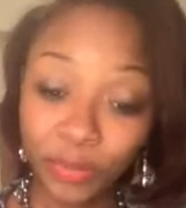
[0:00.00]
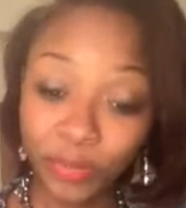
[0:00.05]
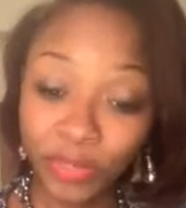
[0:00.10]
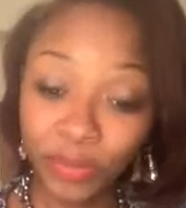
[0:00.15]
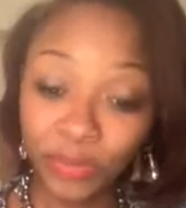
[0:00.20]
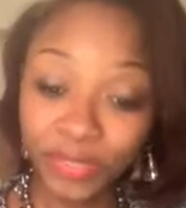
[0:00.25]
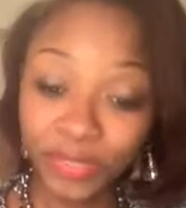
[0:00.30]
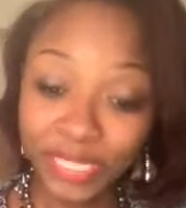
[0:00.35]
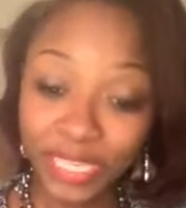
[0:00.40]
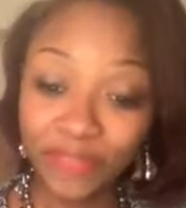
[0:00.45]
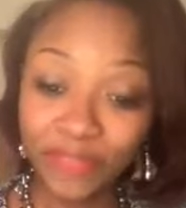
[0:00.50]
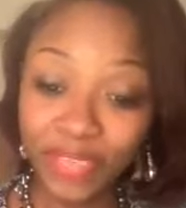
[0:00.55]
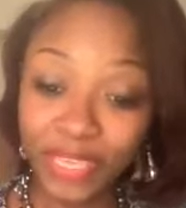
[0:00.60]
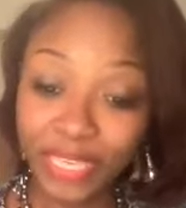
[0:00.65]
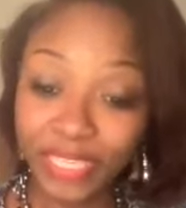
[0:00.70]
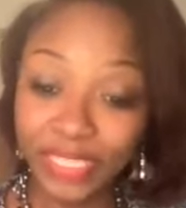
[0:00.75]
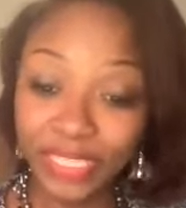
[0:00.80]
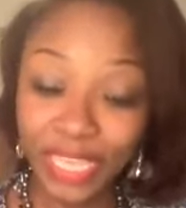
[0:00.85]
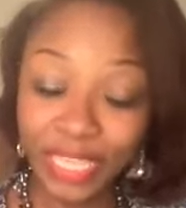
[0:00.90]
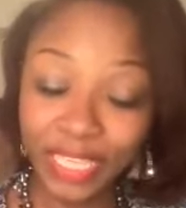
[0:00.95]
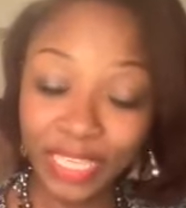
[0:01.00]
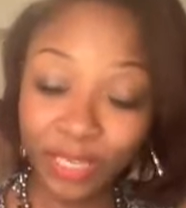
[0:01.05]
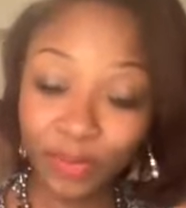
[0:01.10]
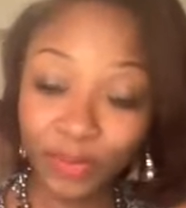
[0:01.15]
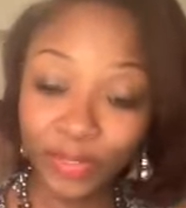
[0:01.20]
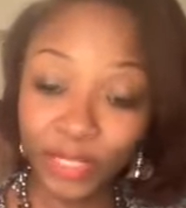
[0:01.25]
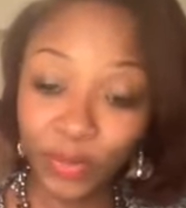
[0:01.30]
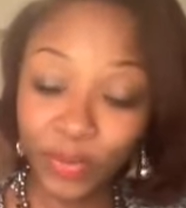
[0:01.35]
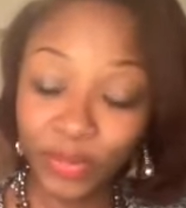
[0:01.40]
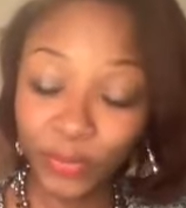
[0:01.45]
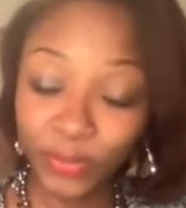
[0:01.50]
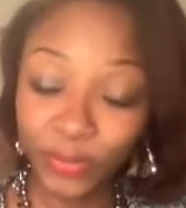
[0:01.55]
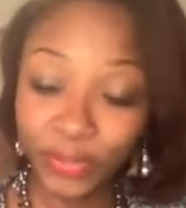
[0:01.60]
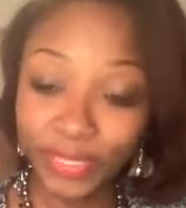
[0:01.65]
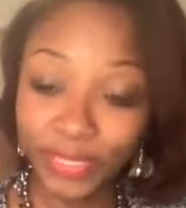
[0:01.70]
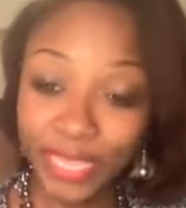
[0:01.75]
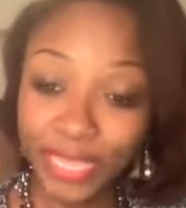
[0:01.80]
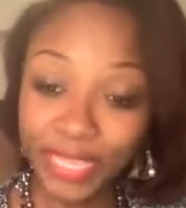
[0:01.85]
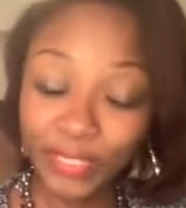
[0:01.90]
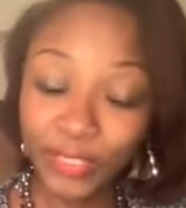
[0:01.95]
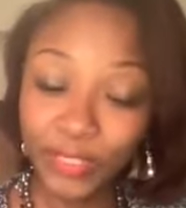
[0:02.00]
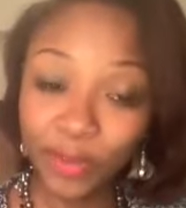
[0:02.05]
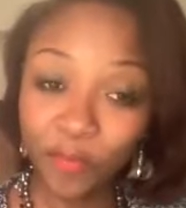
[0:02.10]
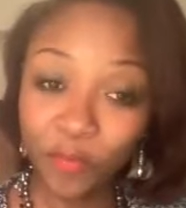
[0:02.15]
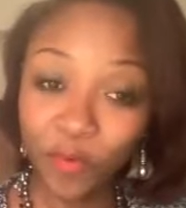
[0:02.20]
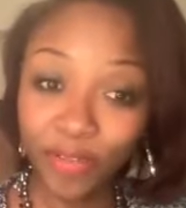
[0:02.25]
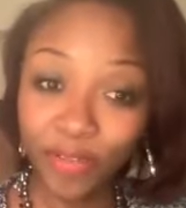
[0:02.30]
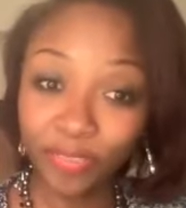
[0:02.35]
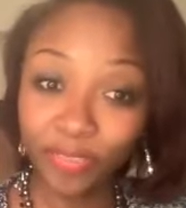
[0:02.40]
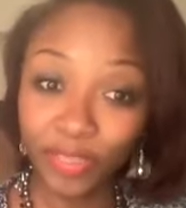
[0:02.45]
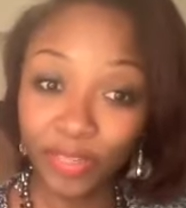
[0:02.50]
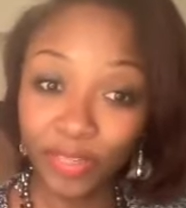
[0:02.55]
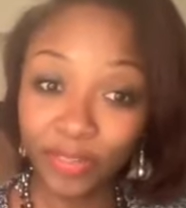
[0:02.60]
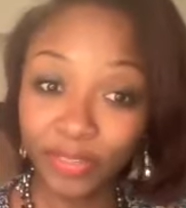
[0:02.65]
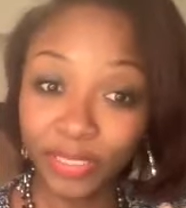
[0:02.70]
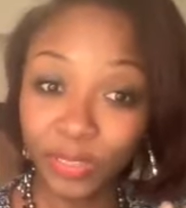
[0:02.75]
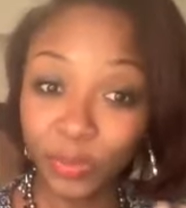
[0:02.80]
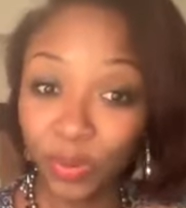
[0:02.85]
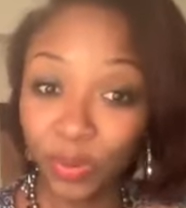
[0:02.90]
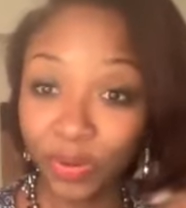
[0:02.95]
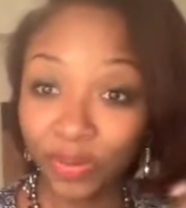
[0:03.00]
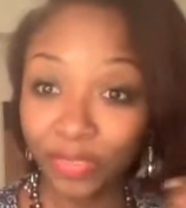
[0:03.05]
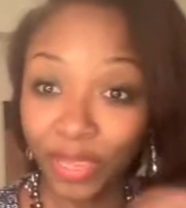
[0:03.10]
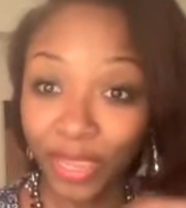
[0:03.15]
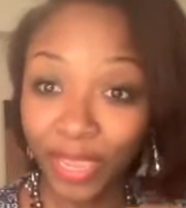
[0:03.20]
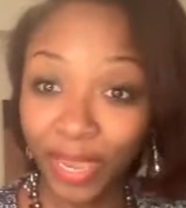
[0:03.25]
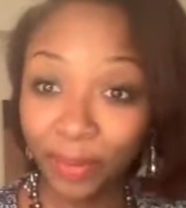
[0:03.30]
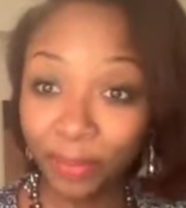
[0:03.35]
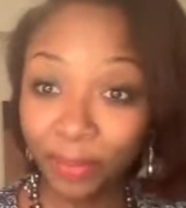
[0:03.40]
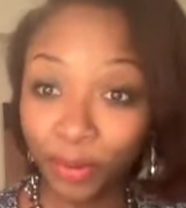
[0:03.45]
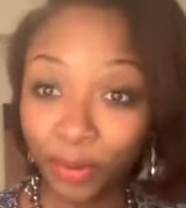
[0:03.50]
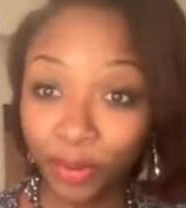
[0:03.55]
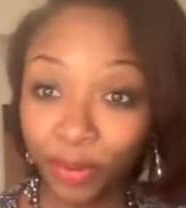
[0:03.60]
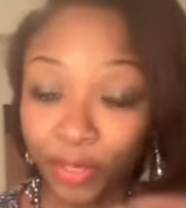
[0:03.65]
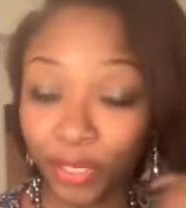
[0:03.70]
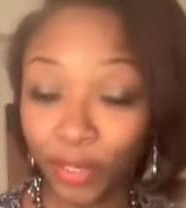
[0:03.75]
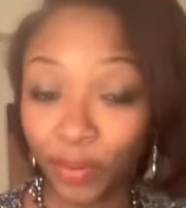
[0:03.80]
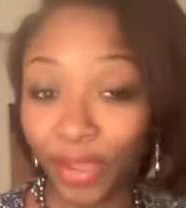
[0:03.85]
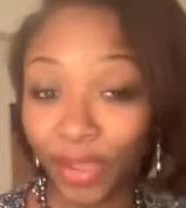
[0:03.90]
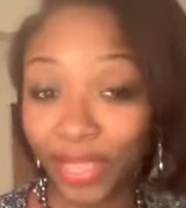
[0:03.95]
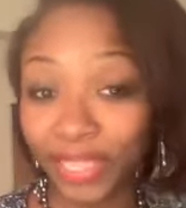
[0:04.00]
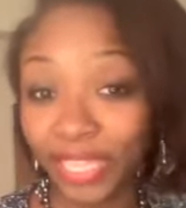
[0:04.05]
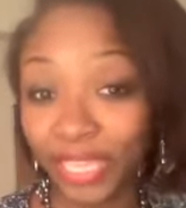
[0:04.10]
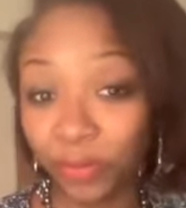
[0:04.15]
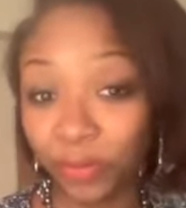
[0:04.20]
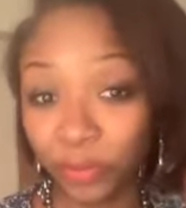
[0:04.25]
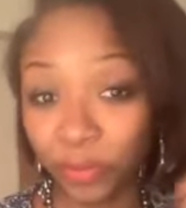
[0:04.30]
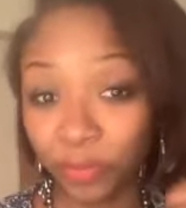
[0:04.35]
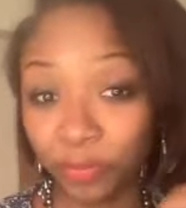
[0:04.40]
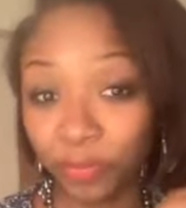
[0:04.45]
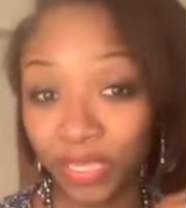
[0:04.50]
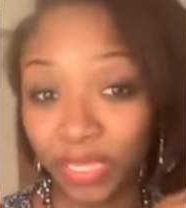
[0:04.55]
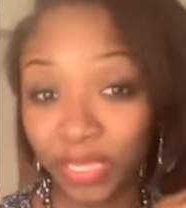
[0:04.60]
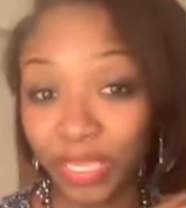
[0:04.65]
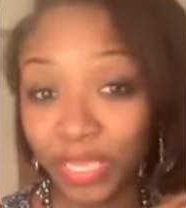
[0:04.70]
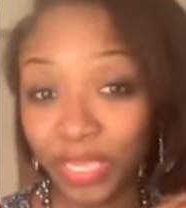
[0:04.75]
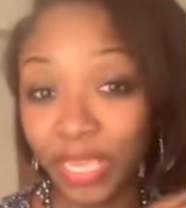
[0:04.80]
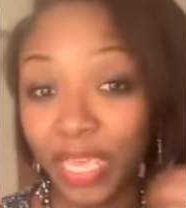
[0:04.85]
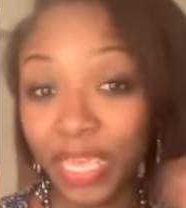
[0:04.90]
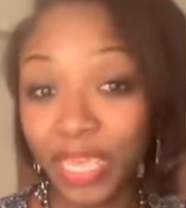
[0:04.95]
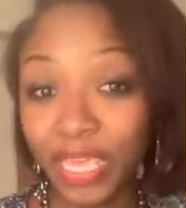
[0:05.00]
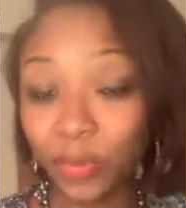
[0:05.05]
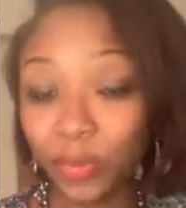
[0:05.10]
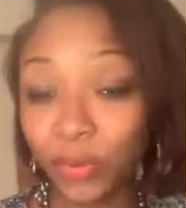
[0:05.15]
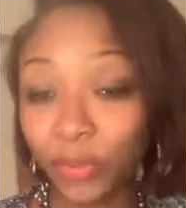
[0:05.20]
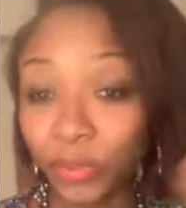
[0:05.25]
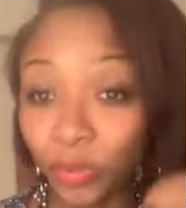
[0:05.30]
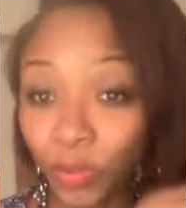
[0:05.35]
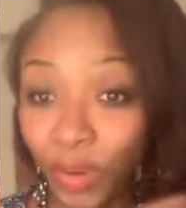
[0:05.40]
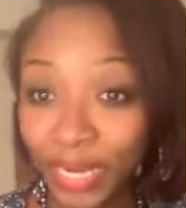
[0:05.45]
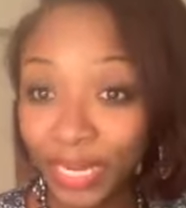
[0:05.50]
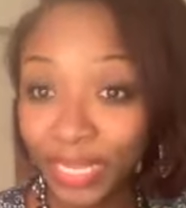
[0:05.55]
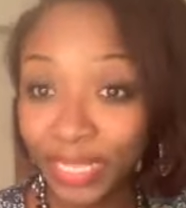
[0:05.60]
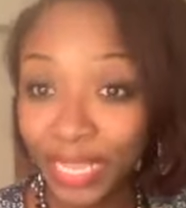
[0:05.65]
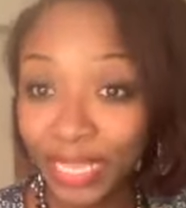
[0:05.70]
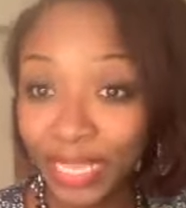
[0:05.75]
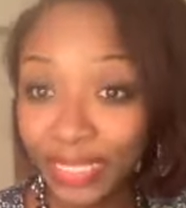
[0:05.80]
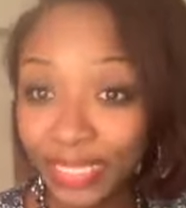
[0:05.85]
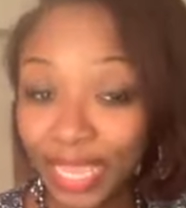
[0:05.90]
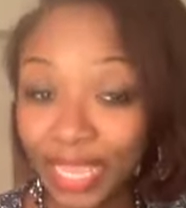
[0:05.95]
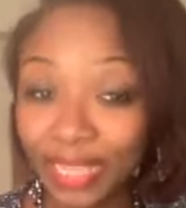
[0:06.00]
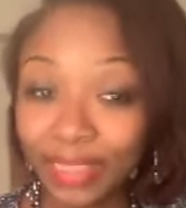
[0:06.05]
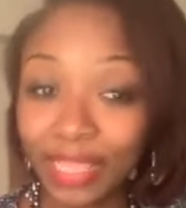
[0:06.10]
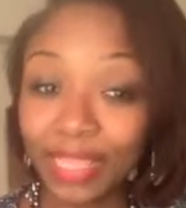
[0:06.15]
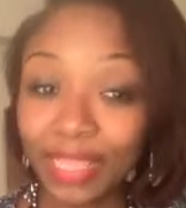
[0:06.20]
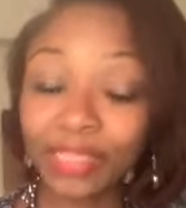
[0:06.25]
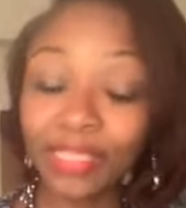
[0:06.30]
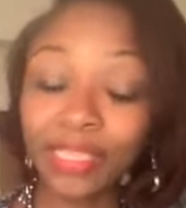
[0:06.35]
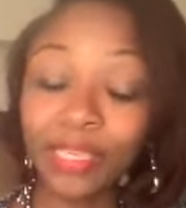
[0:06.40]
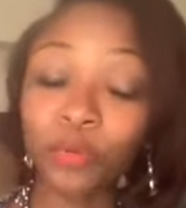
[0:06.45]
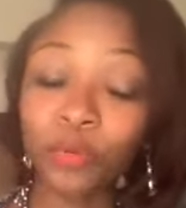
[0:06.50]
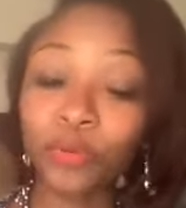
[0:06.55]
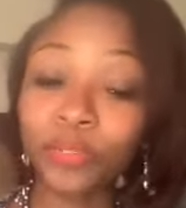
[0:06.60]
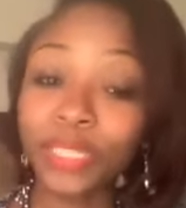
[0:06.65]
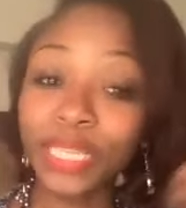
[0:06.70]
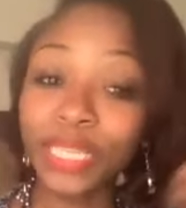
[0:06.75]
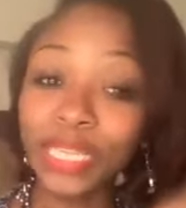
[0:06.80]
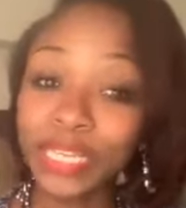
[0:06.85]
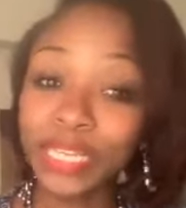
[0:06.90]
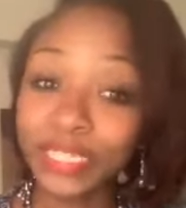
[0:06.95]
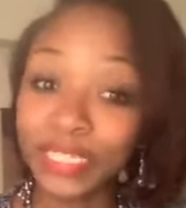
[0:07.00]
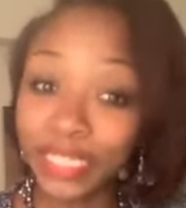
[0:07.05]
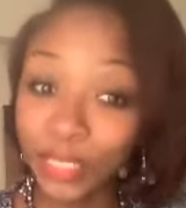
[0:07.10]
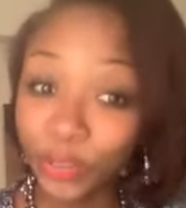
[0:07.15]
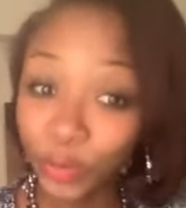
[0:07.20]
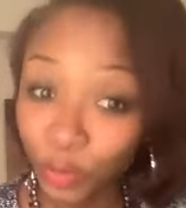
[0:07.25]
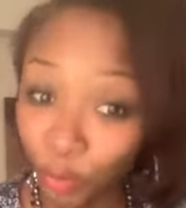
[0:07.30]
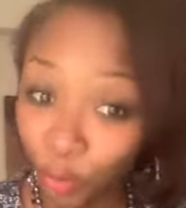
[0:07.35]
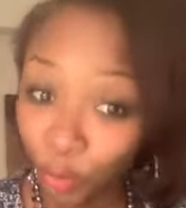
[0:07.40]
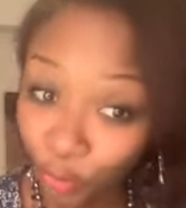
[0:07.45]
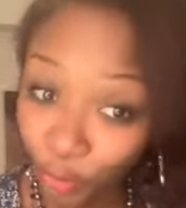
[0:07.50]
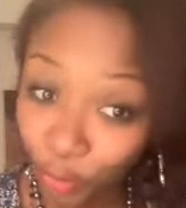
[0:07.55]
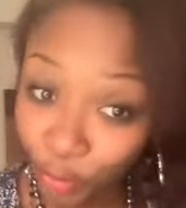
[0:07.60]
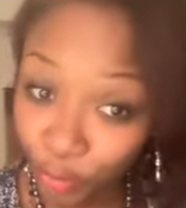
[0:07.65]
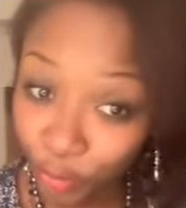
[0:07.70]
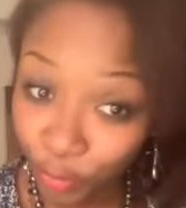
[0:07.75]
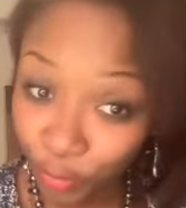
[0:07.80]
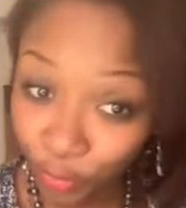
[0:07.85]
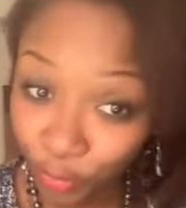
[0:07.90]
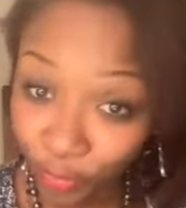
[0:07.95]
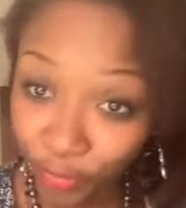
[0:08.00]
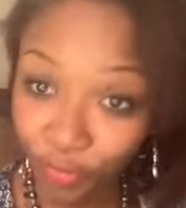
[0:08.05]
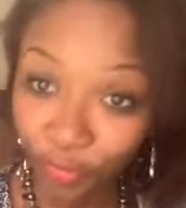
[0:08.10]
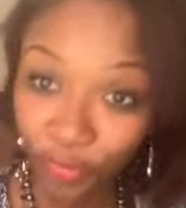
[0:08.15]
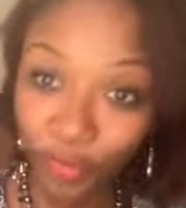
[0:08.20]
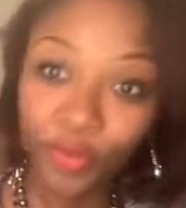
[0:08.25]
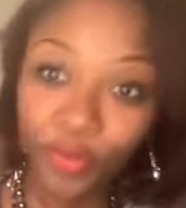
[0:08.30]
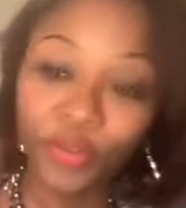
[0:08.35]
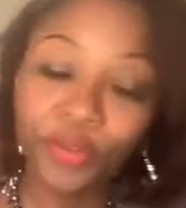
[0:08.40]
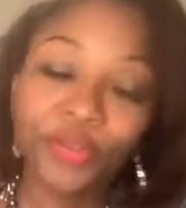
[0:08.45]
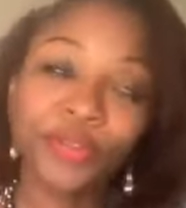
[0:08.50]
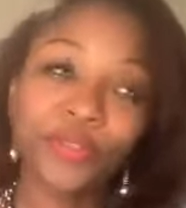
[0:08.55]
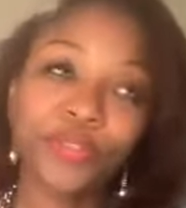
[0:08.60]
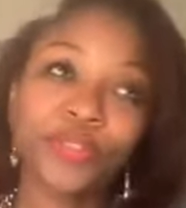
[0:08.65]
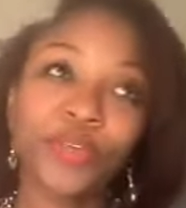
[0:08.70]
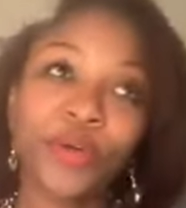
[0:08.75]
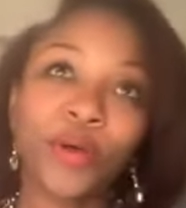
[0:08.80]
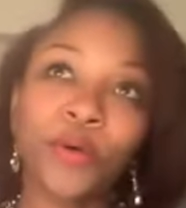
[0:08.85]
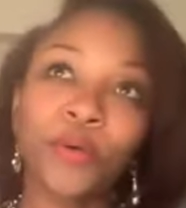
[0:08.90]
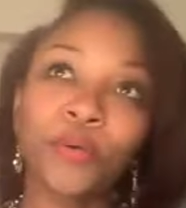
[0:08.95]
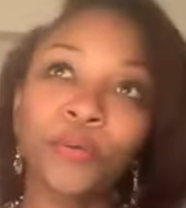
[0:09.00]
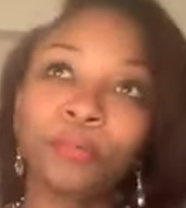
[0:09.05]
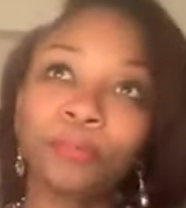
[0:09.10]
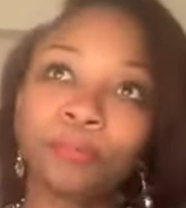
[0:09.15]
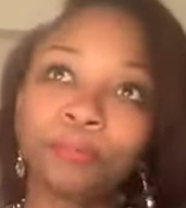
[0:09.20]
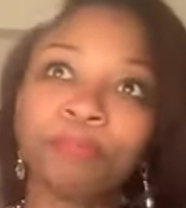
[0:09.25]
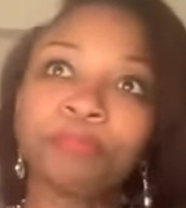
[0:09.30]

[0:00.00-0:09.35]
when he was living, he said he was going to send someone, the Spirit, the Helper, you know, and he would be, he would dwell in us, and then he would lead us into all truth. Mm-hmm. So,